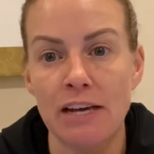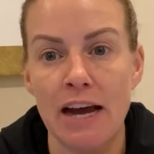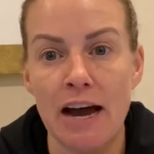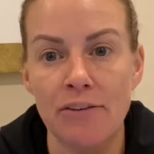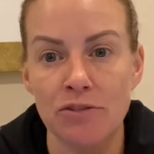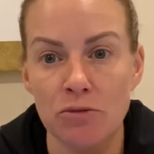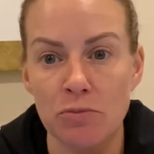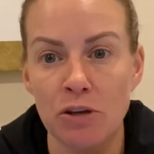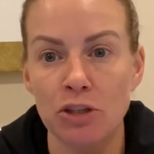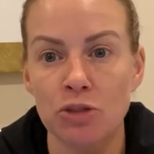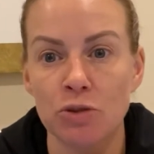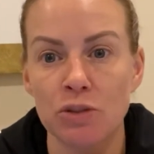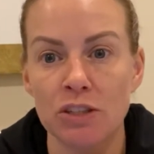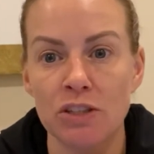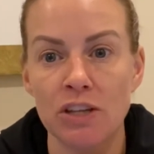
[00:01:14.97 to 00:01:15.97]
have to make
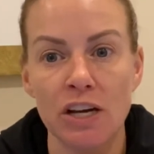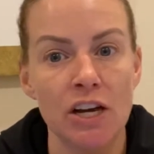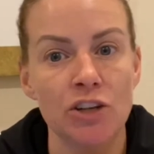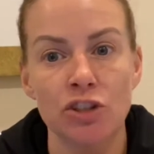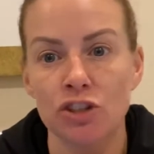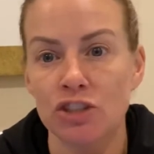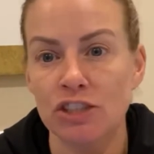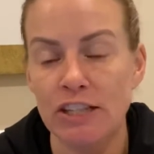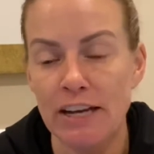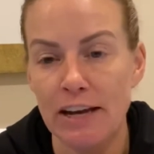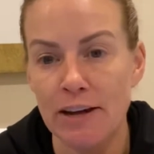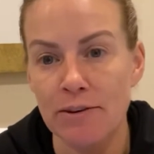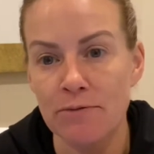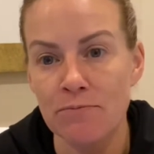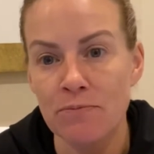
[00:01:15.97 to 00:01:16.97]
sure that they understand.